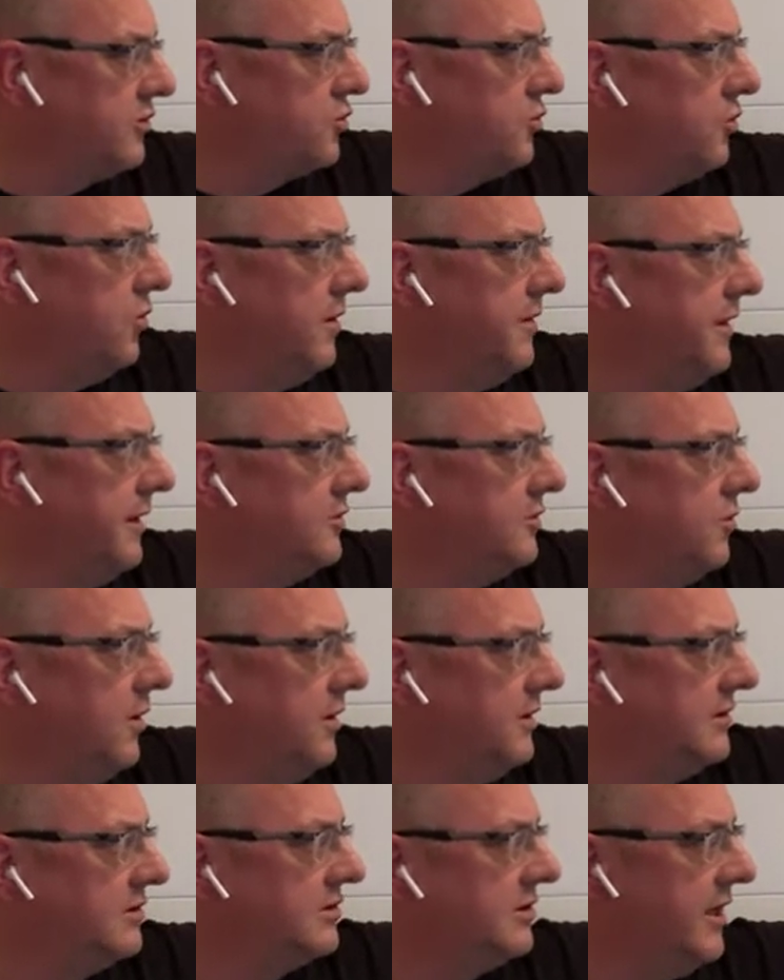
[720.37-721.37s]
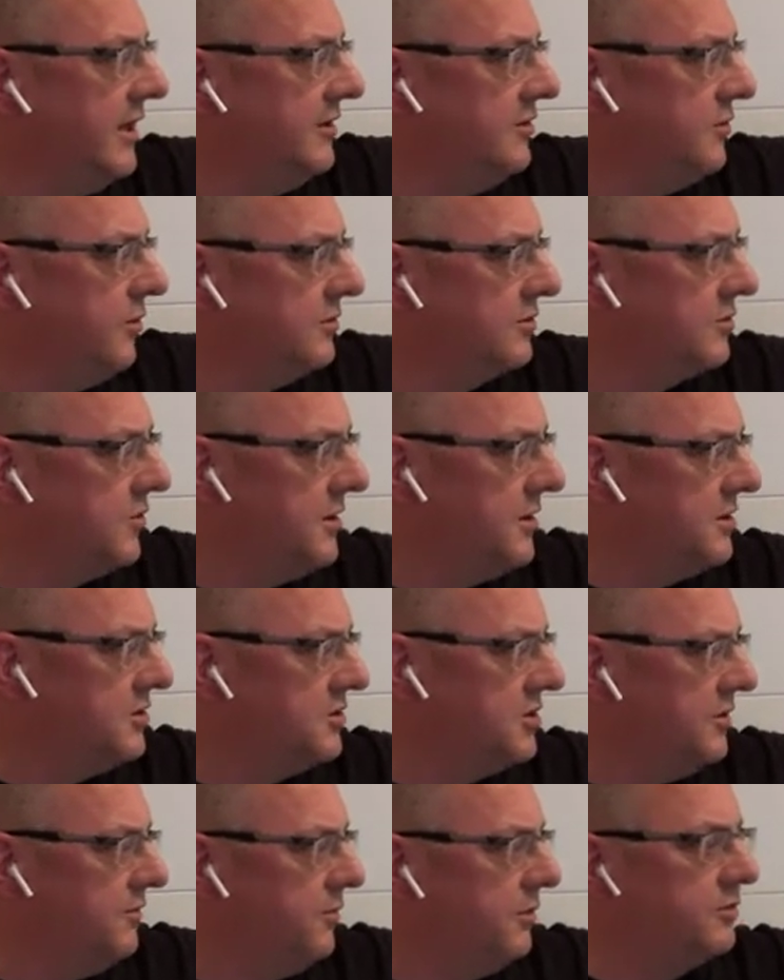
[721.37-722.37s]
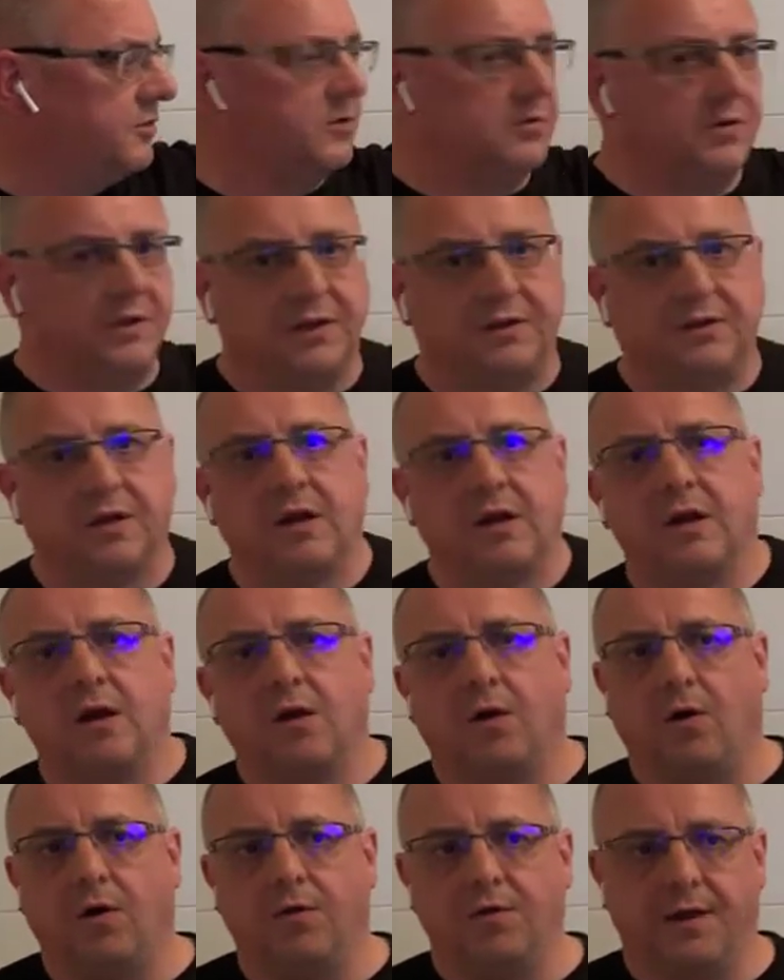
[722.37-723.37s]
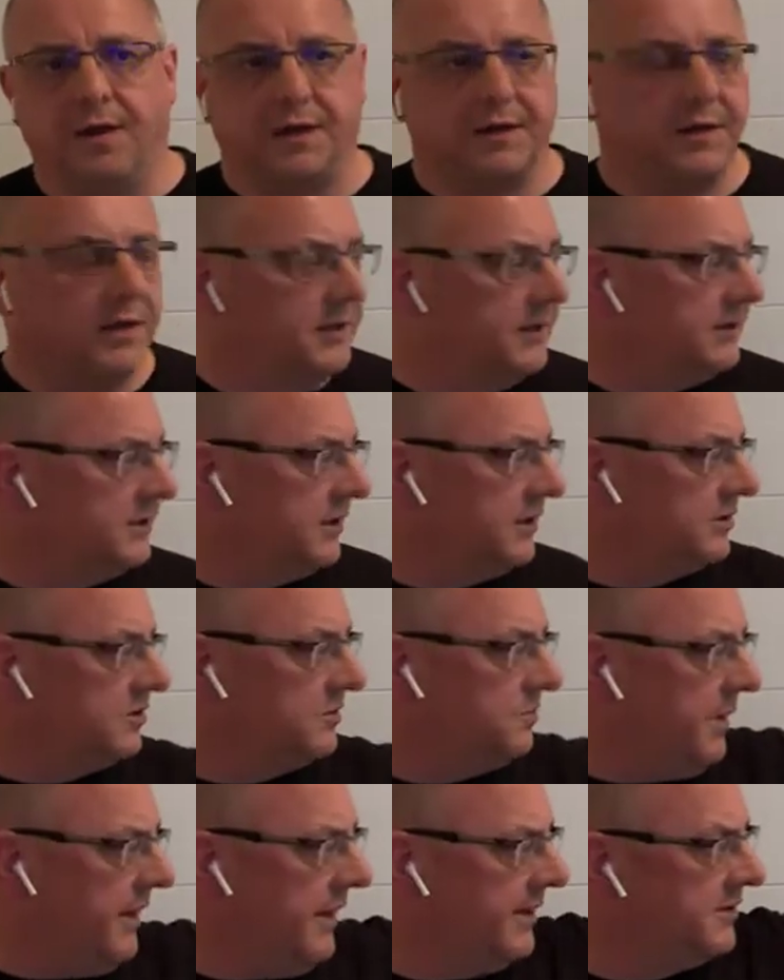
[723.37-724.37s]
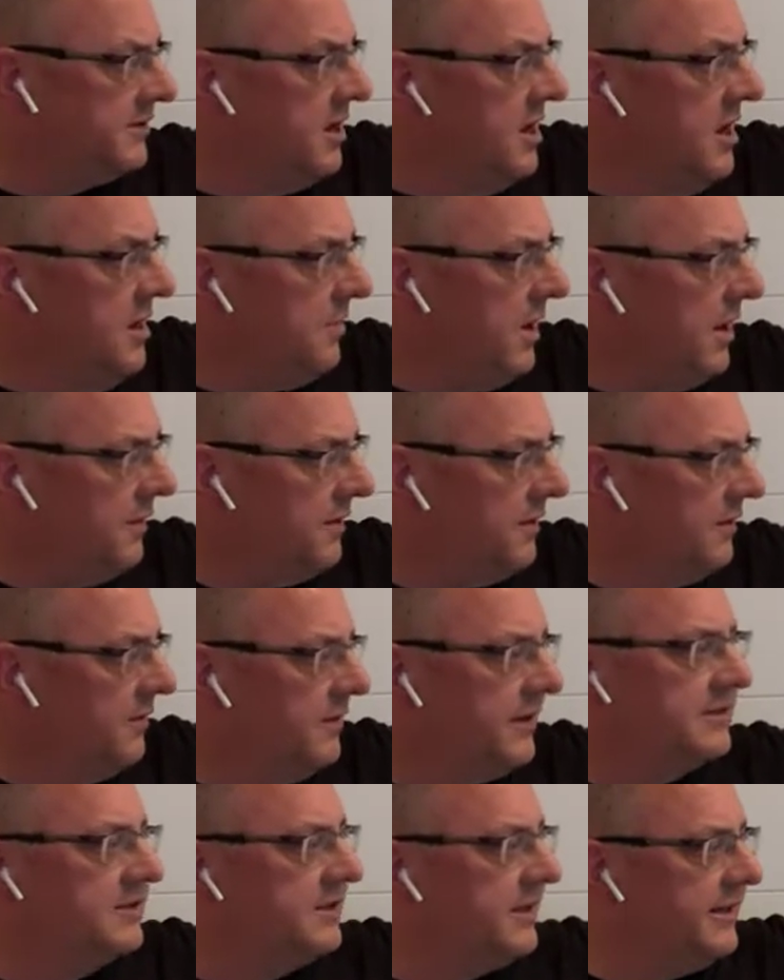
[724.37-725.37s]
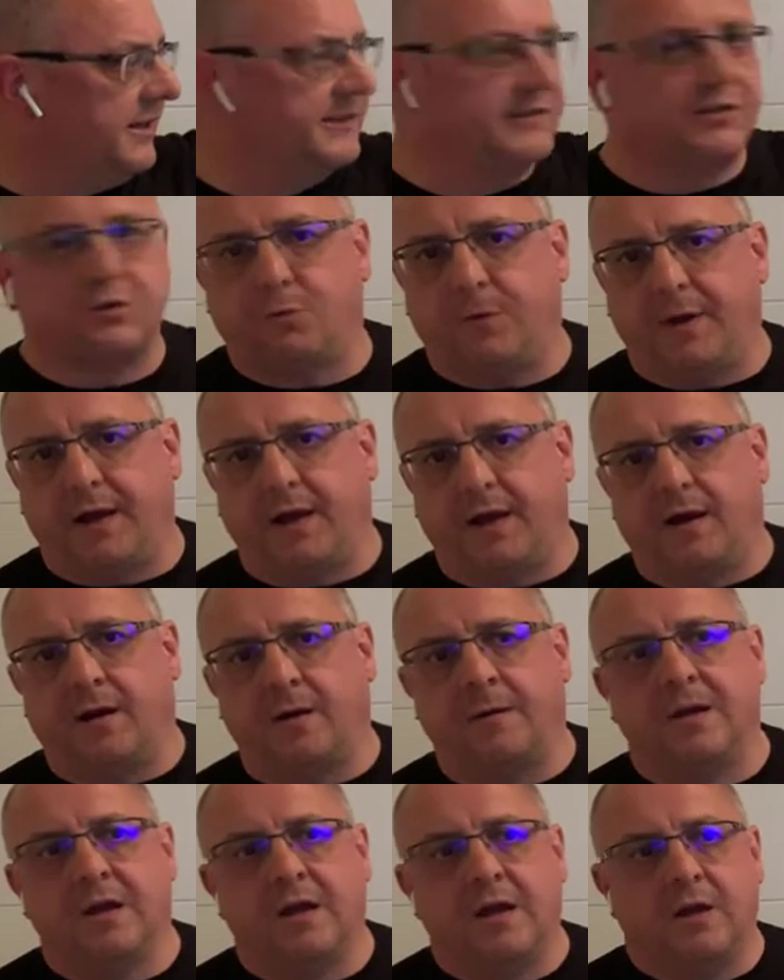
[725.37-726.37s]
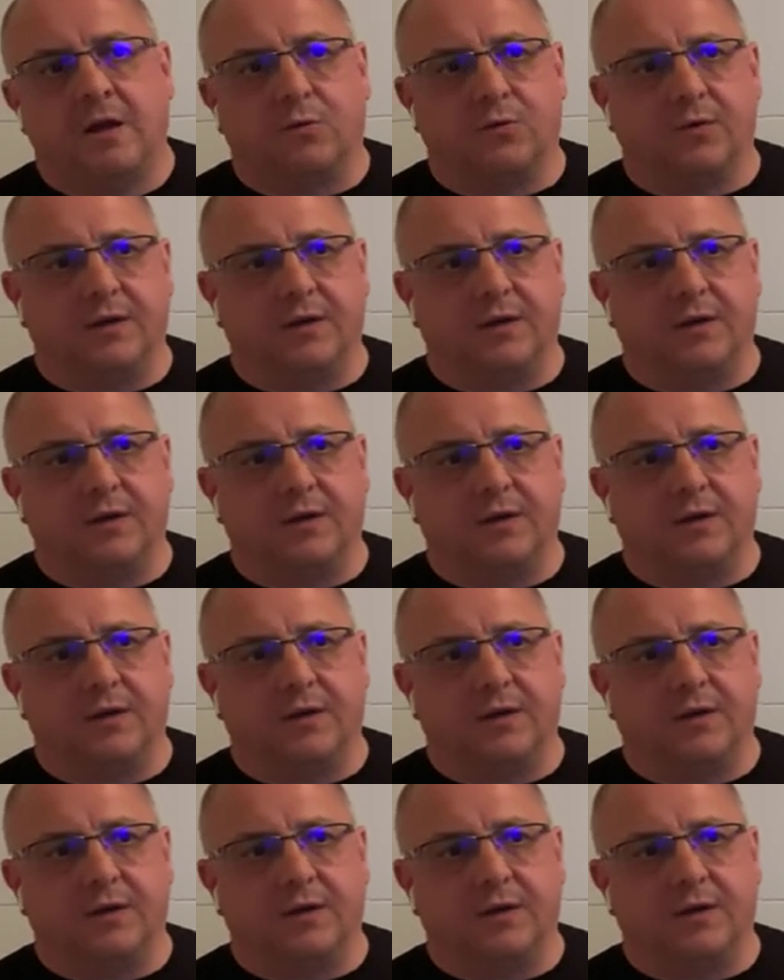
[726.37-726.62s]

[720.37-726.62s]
make sure that you understand your strategy, what you need on the analytics space. But I think this is where